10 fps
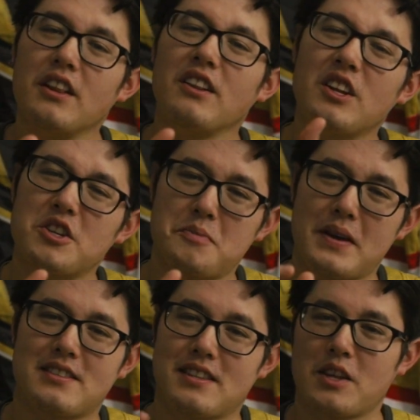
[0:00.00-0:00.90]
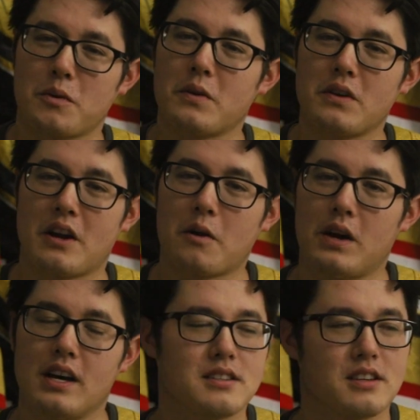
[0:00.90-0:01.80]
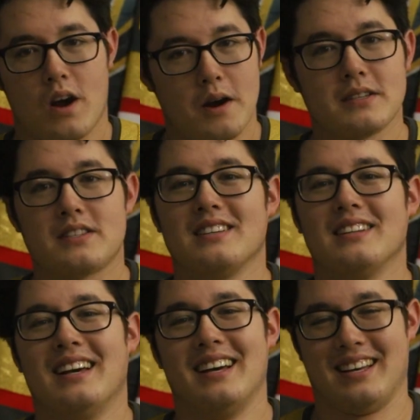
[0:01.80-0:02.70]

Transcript: little space that there were, there was. Robertson,